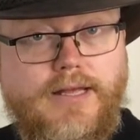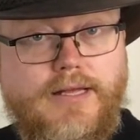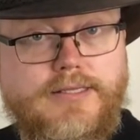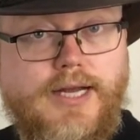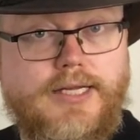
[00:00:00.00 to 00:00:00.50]

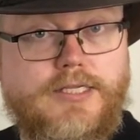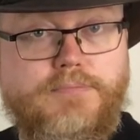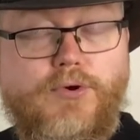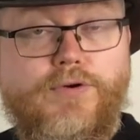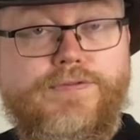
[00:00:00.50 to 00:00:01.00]
Such
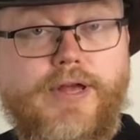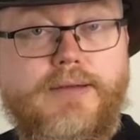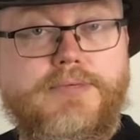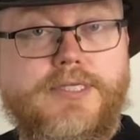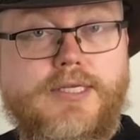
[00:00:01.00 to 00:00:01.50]

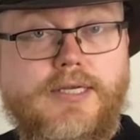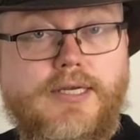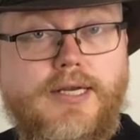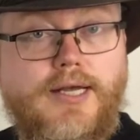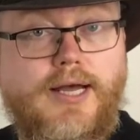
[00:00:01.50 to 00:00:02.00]
morphemes
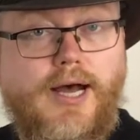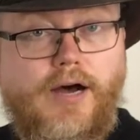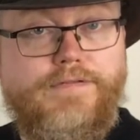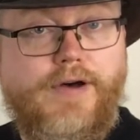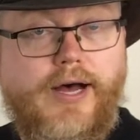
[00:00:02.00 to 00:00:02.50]

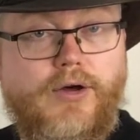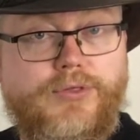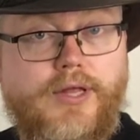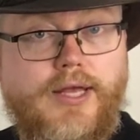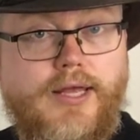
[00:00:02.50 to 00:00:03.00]
are
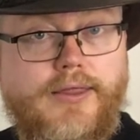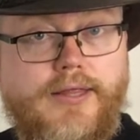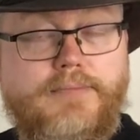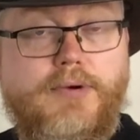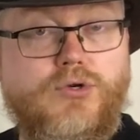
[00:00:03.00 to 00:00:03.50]
found
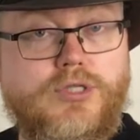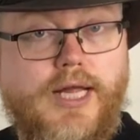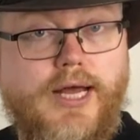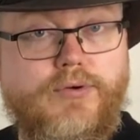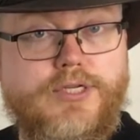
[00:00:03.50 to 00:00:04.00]
in most
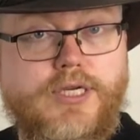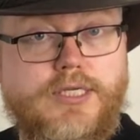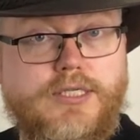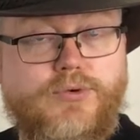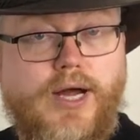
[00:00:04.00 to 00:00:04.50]

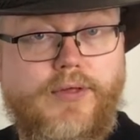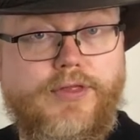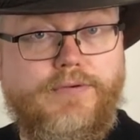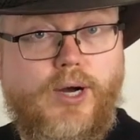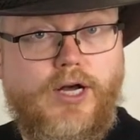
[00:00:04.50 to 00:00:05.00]
languages around
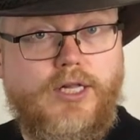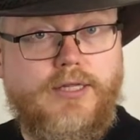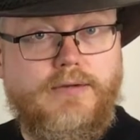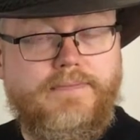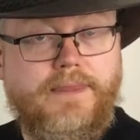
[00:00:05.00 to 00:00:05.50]
the
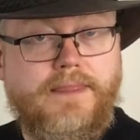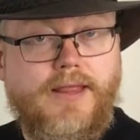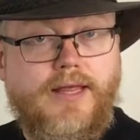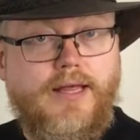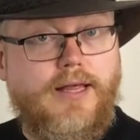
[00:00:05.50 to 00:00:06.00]
world.
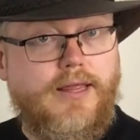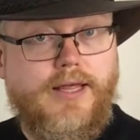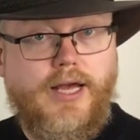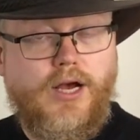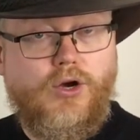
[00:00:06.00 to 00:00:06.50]

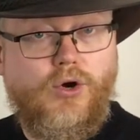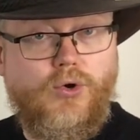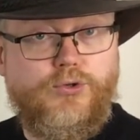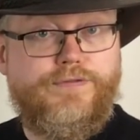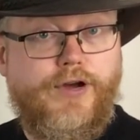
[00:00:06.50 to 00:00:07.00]
They are
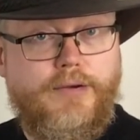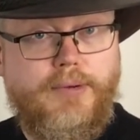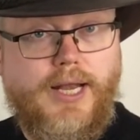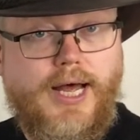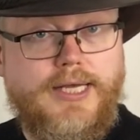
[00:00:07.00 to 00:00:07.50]
called
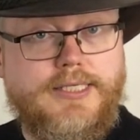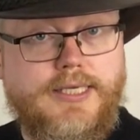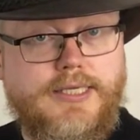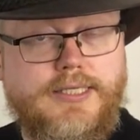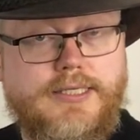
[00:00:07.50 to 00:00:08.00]

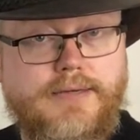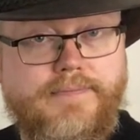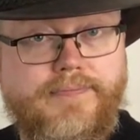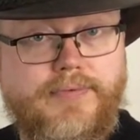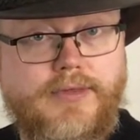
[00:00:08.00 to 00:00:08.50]
verbalizers,
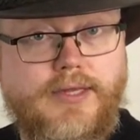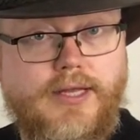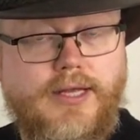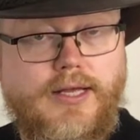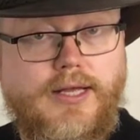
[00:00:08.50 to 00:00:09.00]

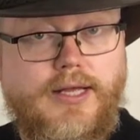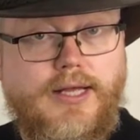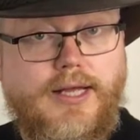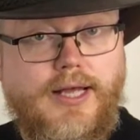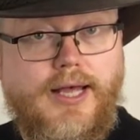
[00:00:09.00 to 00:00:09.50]

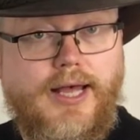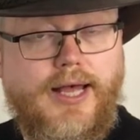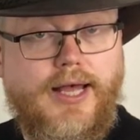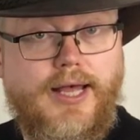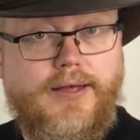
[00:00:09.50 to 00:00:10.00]

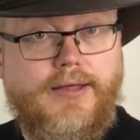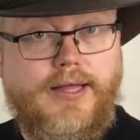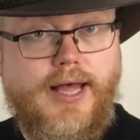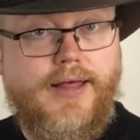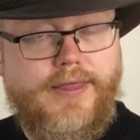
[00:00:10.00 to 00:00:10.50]

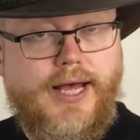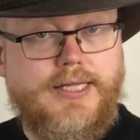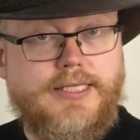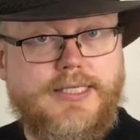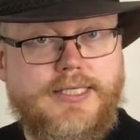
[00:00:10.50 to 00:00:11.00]
and
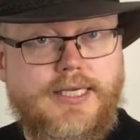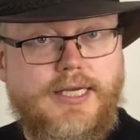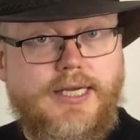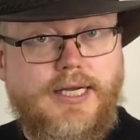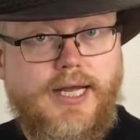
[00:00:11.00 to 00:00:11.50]
that's
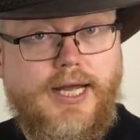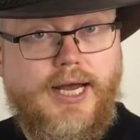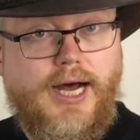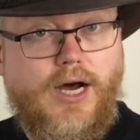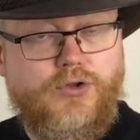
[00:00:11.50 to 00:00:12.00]

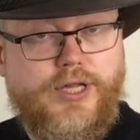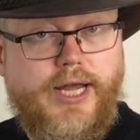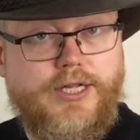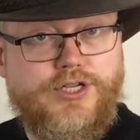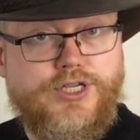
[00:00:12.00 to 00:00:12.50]
how
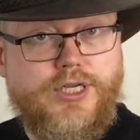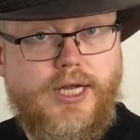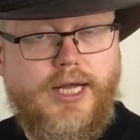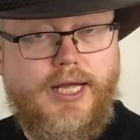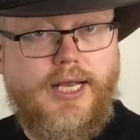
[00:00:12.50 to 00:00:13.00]
Dench
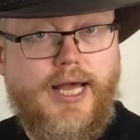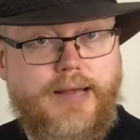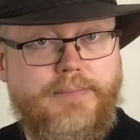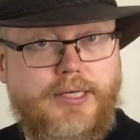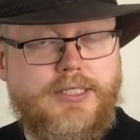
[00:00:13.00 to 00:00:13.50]

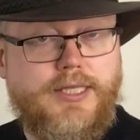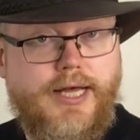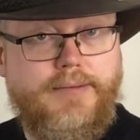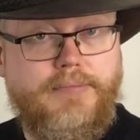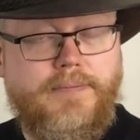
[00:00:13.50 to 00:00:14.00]
labels
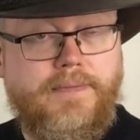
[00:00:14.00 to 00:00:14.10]
them.